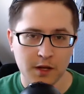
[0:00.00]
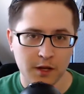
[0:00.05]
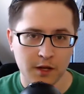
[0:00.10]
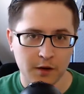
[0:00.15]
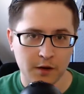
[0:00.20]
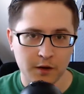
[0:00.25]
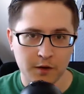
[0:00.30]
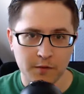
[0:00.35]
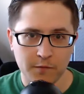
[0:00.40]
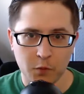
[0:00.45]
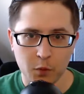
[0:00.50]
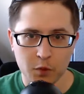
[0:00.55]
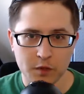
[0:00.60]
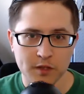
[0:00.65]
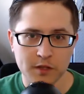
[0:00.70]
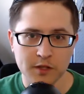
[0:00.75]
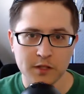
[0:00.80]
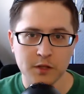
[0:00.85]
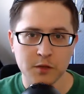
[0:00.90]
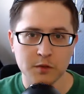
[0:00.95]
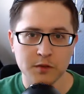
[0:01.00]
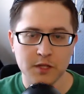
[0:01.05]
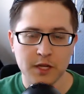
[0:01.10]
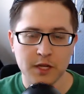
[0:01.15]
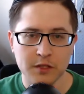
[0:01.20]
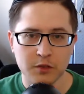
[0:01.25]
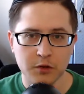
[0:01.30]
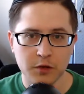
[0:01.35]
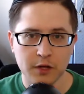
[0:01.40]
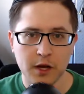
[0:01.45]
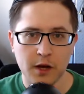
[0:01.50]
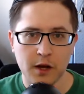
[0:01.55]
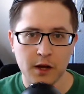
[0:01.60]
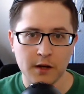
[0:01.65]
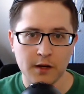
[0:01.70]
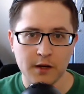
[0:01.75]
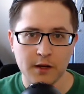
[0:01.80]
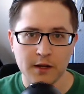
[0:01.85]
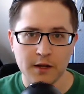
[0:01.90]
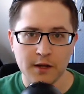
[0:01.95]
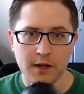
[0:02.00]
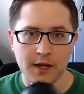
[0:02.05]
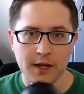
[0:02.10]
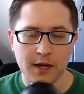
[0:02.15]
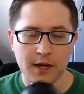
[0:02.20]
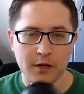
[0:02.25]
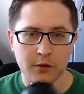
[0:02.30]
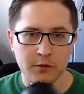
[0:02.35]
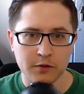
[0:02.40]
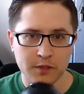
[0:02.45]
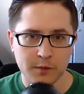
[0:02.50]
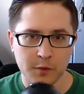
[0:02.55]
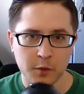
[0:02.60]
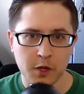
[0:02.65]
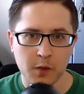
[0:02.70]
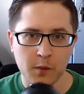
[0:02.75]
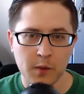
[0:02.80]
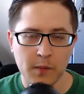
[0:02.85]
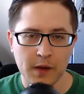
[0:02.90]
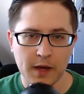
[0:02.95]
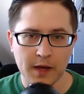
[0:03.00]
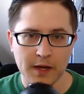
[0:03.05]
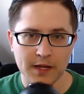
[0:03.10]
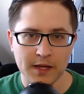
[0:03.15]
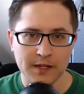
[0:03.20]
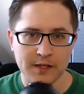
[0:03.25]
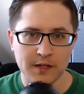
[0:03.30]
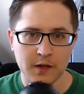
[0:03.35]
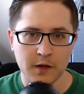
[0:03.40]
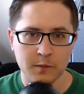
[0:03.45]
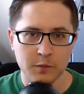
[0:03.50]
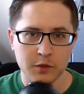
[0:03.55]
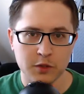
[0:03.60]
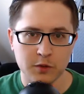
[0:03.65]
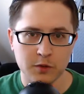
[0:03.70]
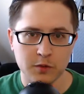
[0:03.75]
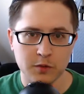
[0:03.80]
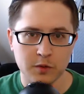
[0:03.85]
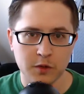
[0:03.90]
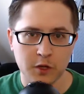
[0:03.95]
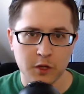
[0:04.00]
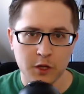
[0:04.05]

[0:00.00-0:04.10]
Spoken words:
Unfortunately, those days are gone, and I don't see them coming back anytime soon.